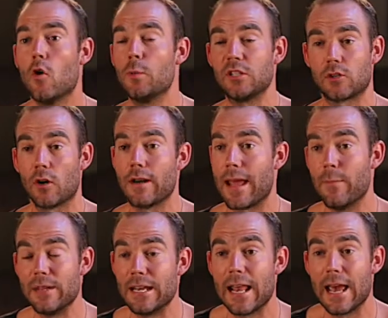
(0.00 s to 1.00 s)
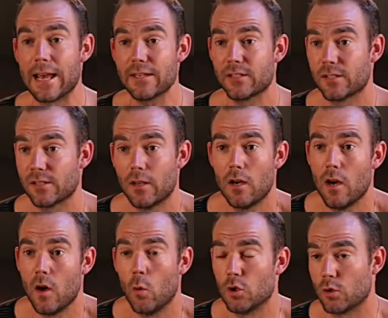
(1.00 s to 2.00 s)
we'll be starting MDNAs,
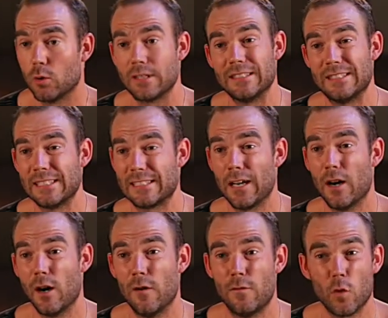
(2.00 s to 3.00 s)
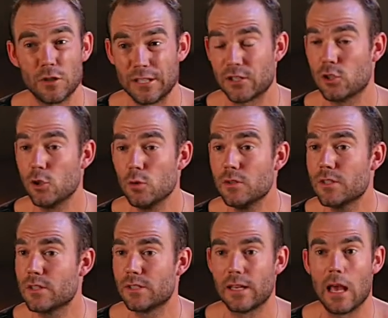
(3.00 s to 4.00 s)
which will consist of four to six
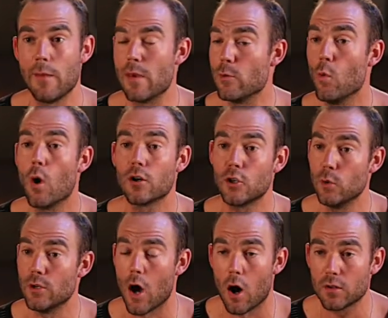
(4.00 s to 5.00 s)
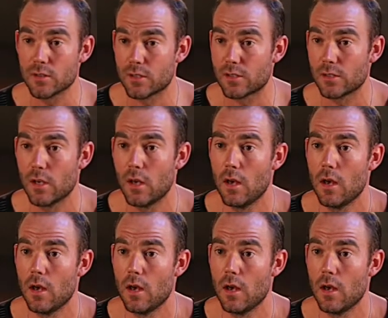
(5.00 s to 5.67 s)
students and maybe one or two adults.